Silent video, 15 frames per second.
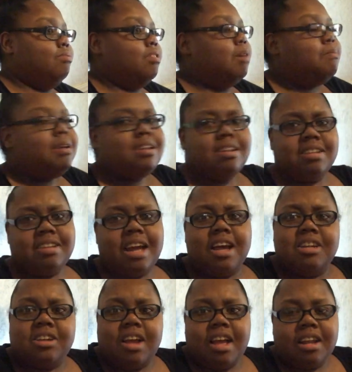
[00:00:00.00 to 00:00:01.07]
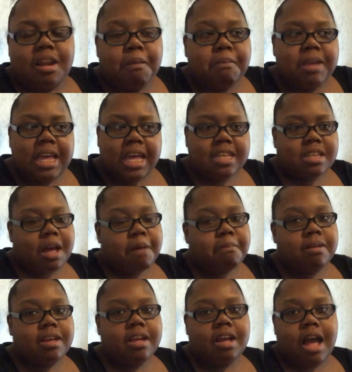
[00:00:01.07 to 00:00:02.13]
getting sidetracked, but yeah. So
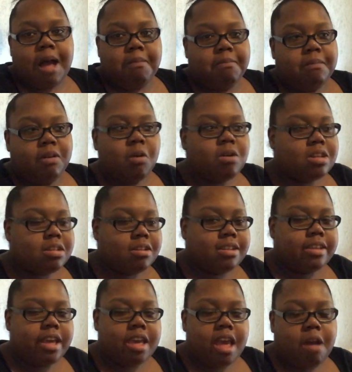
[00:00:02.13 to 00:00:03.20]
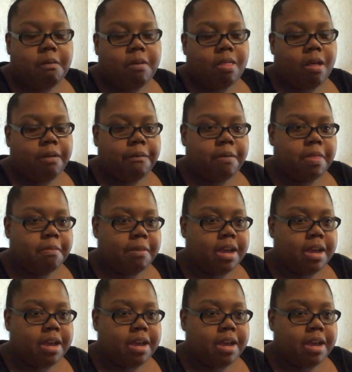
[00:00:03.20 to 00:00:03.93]
I'm of course gonna take y'all along with